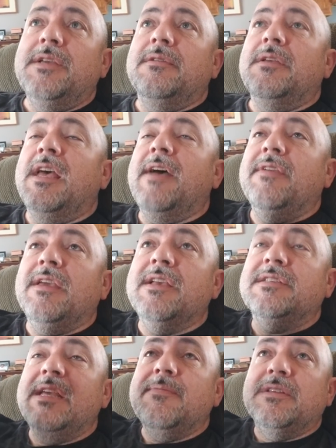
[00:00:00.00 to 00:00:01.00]
having
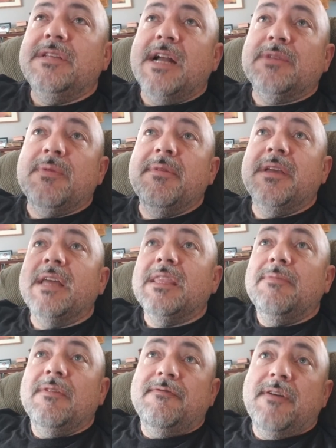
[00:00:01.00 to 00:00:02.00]
his name attached probably got
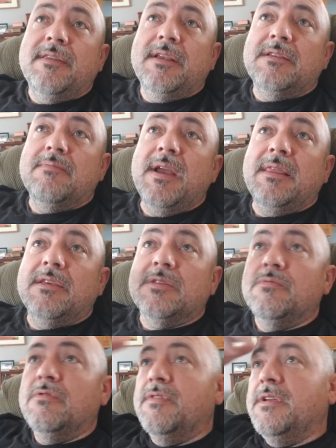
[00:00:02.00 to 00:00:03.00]
them the funding to make
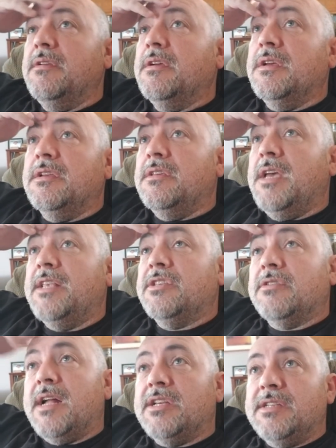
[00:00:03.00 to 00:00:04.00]
this movie. Head
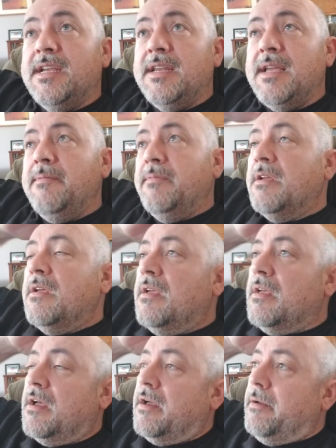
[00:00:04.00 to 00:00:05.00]
scratch, ding ding.
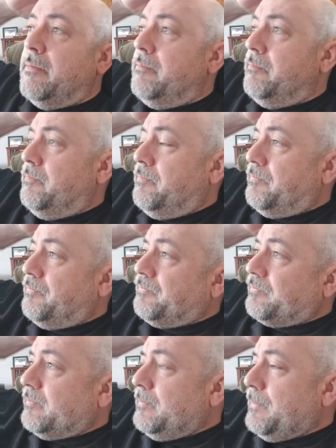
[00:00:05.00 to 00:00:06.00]
But
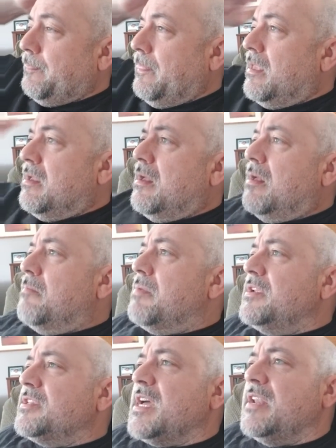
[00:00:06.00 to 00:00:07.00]

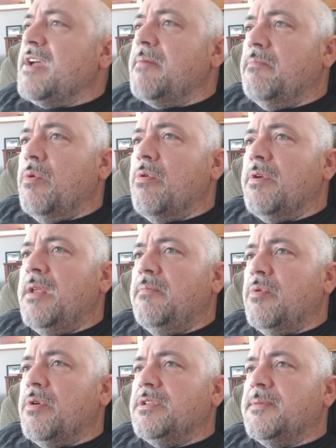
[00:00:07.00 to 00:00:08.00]
it just kind of got more and
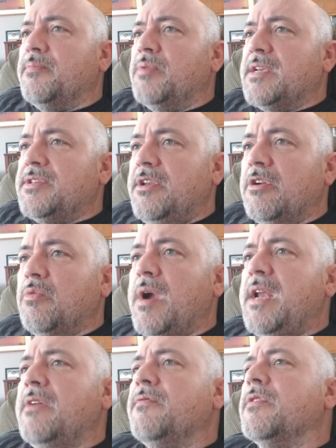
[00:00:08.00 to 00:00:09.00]
more depressing. You're
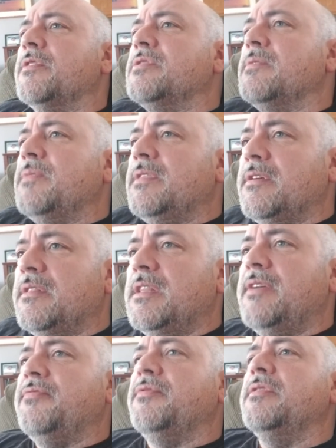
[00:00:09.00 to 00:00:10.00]
waiting for something to
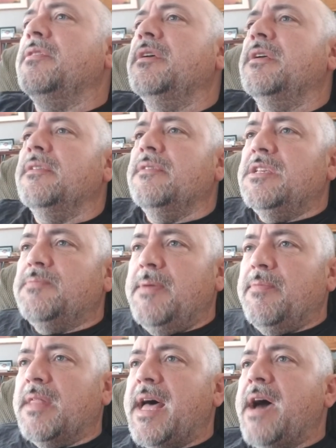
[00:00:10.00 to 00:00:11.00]
lift these
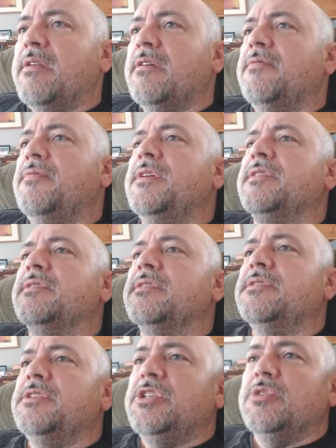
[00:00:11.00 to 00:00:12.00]
people out of this
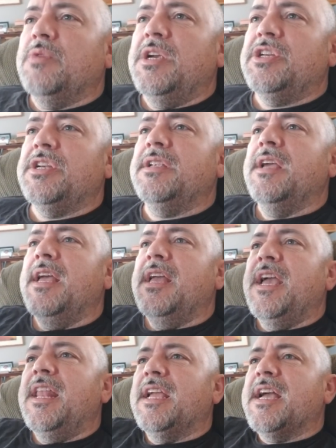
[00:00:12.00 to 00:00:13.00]
situation,
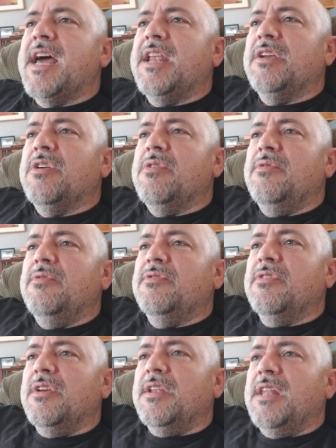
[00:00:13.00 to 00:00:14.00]
and it kind of
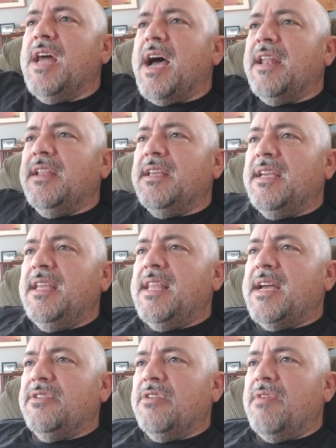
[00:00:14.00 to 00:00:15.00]
goes not in
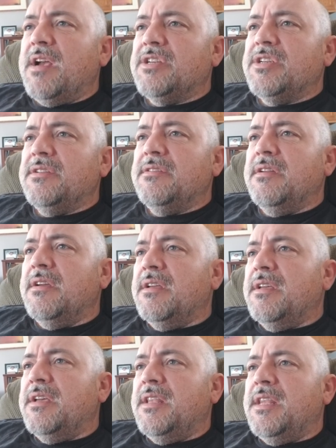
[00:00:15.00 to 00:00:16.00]
that direction.
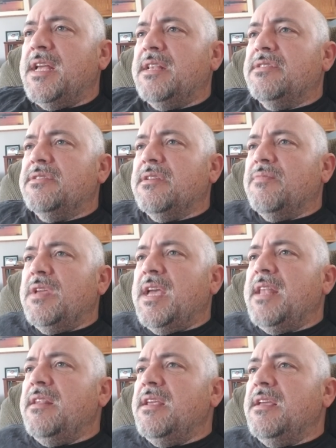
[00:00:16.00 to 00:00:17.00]
And ends up, the
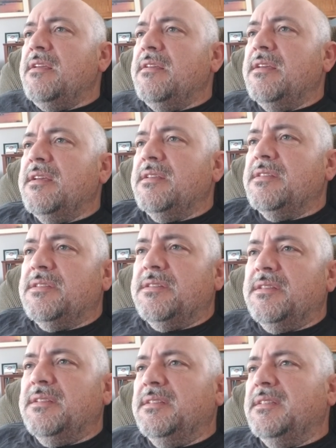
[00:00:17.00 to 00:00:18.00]
ending is,
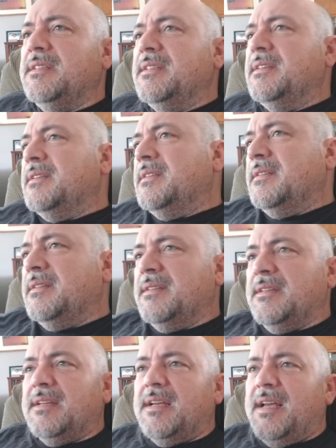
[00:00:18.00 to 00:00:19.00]

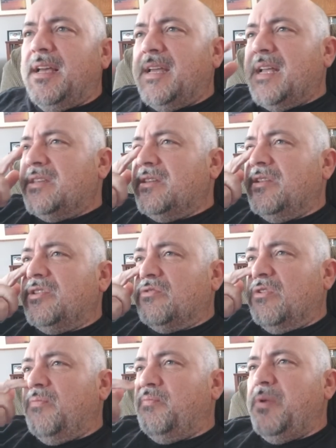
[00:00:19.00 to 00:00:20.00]
I guess, a
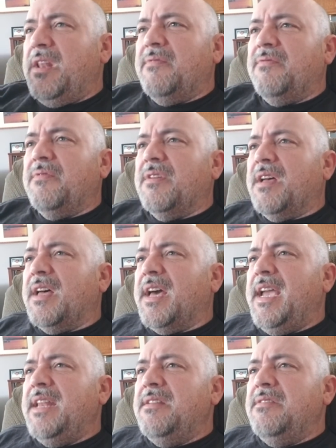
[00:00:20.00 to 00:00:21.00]
sort of bit of
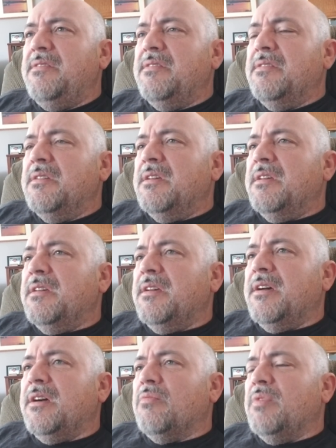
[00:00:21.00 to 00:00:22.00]
heightened
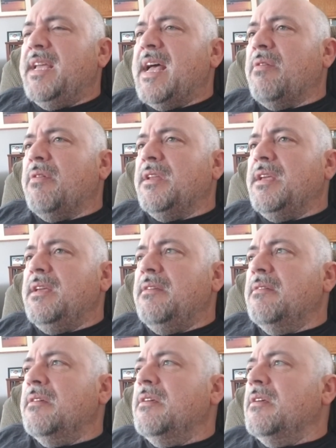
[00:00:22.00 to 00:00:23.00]

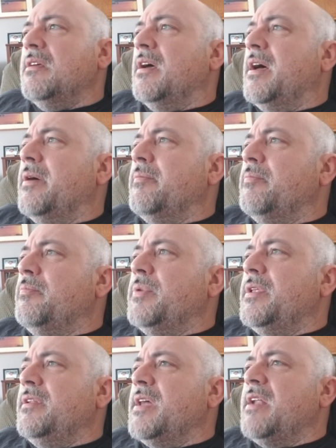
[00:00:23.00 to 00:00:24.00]
reality,
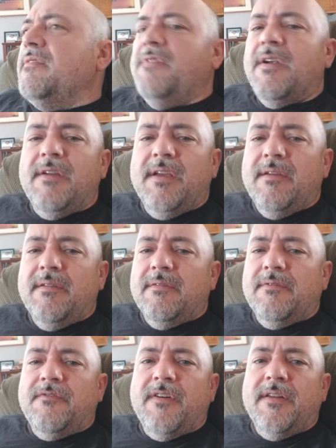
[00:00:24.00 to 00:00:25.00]
but not a very
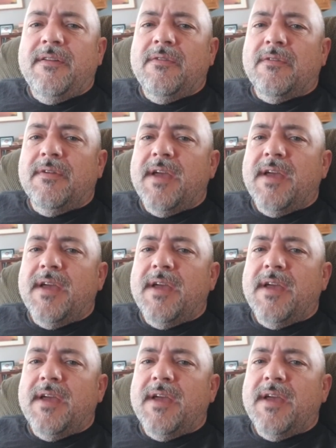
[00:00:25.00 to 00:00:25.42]
fun or